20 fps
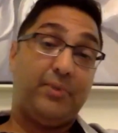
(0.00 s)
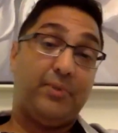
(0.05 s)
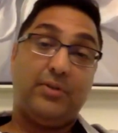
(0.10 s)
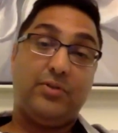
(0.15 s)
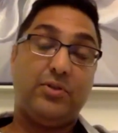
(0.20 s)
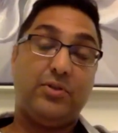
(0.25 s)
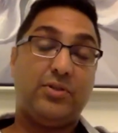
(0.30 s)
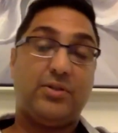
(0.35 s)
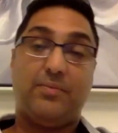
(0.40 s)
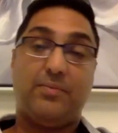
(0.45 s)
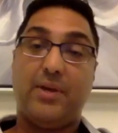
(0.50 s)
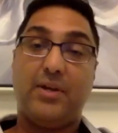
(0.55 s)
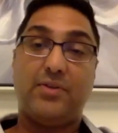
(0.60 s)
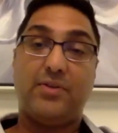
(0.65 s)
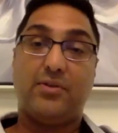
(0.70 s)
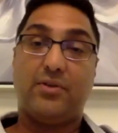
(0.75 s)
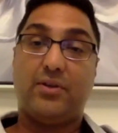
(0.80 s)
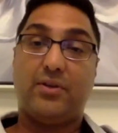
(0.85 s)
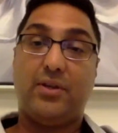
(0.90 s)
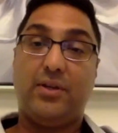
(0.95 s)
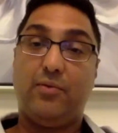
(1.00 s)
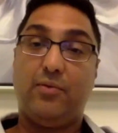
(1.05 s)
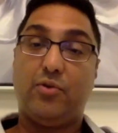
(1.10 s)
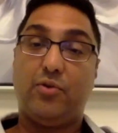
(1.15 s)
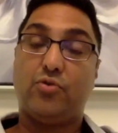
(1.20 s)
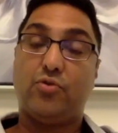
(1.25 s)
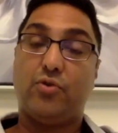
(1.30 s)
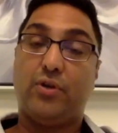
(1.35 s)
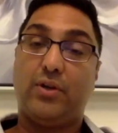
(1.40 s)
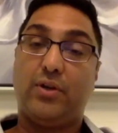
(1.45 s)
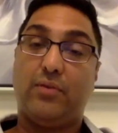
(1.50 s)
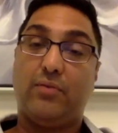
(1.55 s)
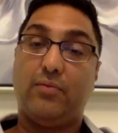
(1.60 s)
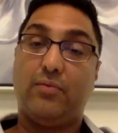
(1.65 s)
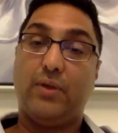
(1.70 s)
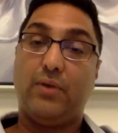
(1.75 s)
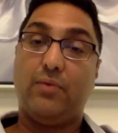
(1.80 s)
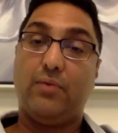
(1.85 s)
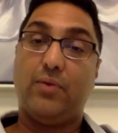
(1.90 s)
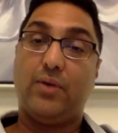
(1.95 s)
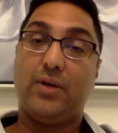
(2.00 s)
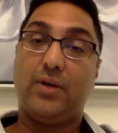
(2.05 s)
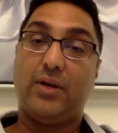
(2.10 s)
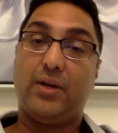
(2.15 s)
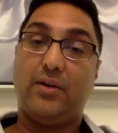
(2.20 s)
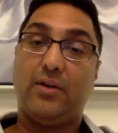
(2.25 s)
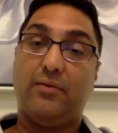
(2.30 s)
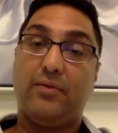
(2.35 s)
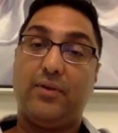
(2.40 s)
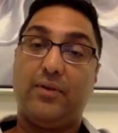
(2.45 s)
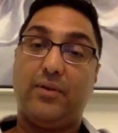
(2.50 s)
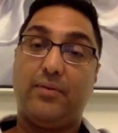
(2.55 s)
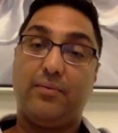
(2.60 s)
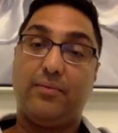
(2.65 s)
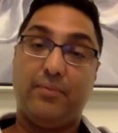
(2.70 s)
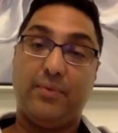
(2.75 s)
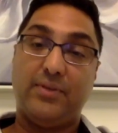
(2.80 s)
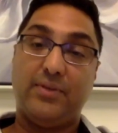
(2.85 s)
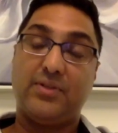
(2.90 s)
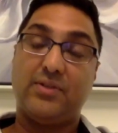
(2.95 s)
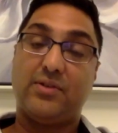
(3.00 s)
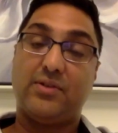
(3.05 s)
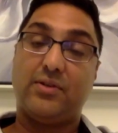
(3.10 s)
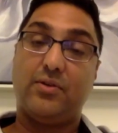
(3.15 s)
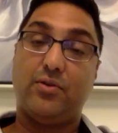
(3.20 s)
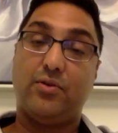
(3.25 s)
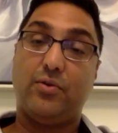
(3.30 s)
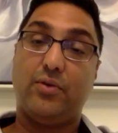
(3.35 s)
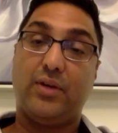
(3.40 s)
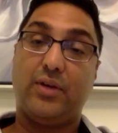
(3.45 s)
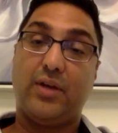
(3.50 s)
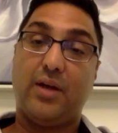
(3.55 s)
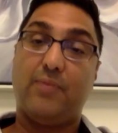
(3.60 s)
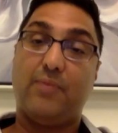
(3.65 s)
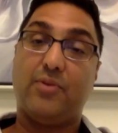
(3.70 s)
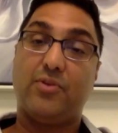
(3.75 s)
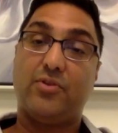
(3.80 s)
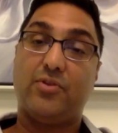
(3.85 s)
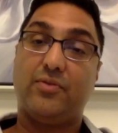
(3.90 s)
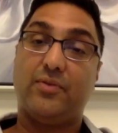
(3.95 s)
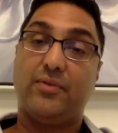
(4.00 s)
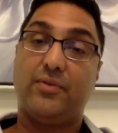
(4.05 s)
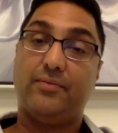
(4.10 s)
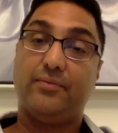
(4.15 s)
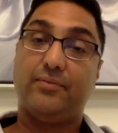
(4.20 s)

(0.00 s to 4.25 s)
just depends on the team you're joining and what kind of a business they're doing and how much of it.